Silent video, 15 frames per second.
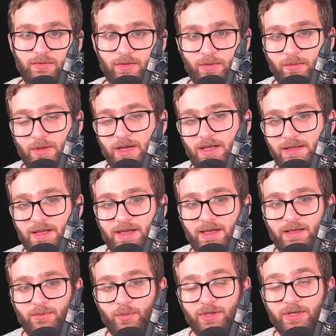So I
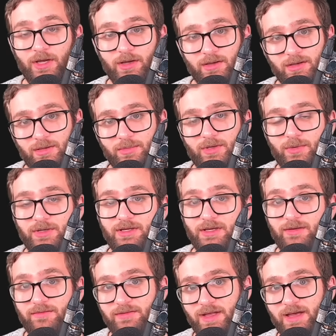lied. We're not going to be running
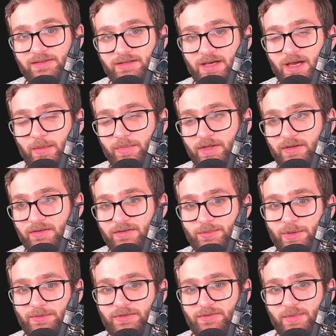a Flask app that
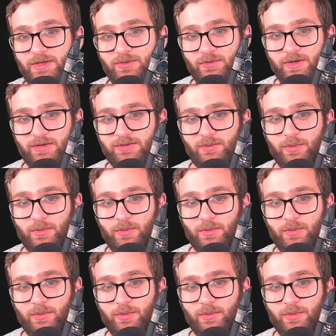exposes metrics.